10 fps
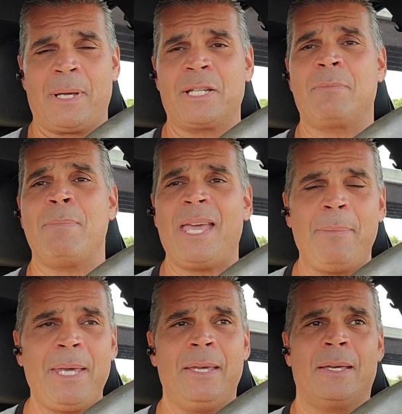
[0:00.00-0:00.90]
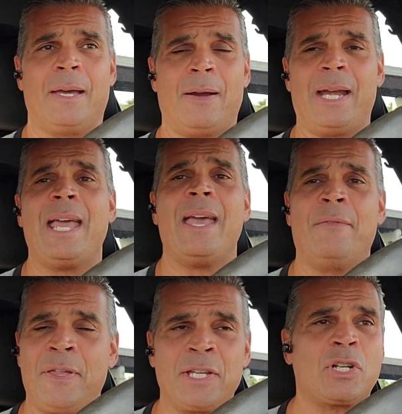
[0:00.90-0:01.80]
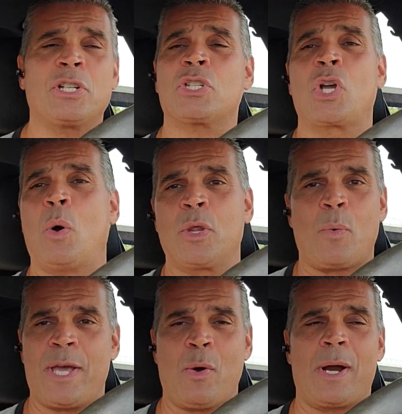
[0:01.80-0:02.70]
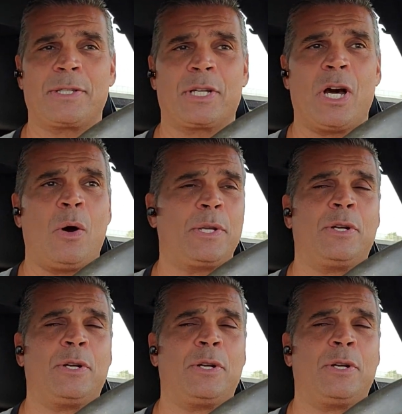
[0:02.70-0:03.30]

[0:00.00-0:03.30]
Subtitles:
Because maybe, right, if things aren't just going the way you want it to go,